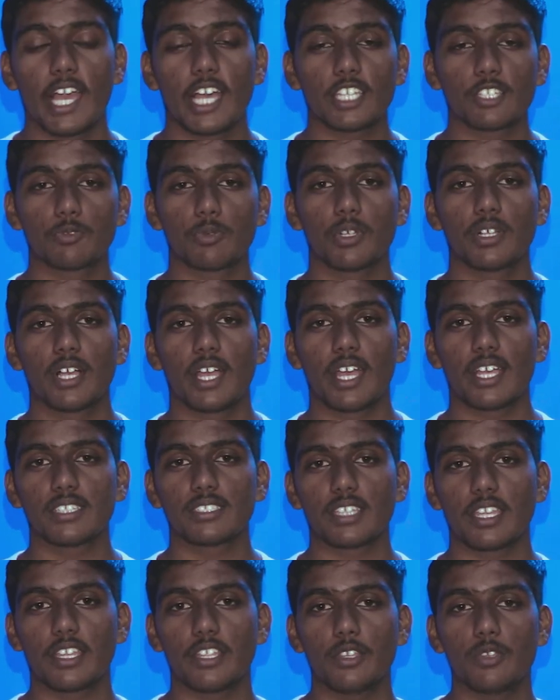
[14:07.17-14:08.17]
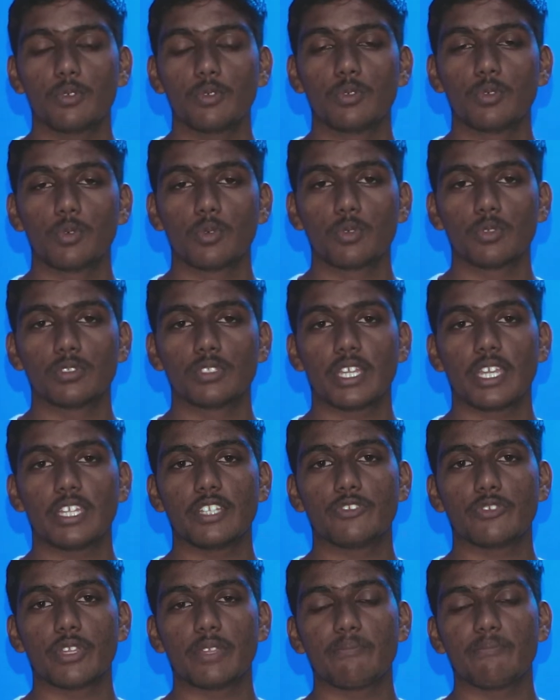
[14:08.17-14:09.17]
as well as a new Google
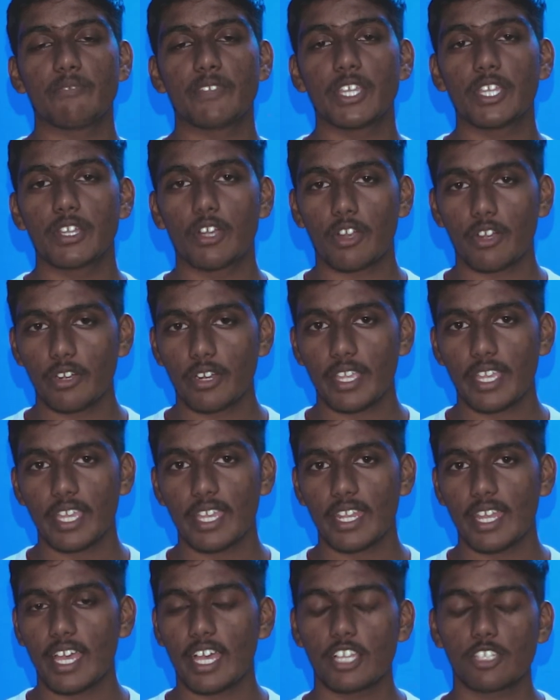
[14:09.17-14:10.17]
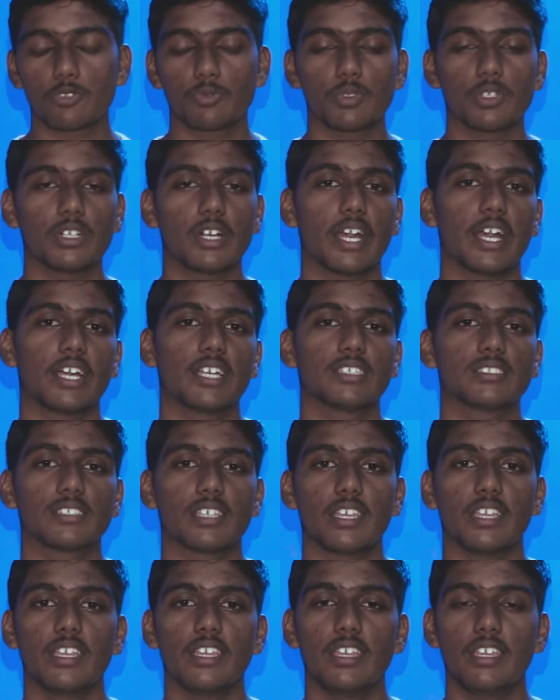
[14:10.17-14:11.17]
Daydream VR kit, as well
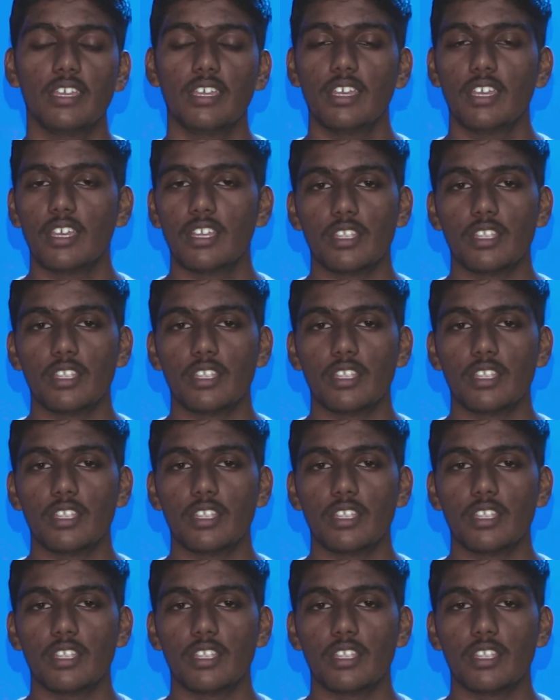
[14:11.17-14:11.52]
as a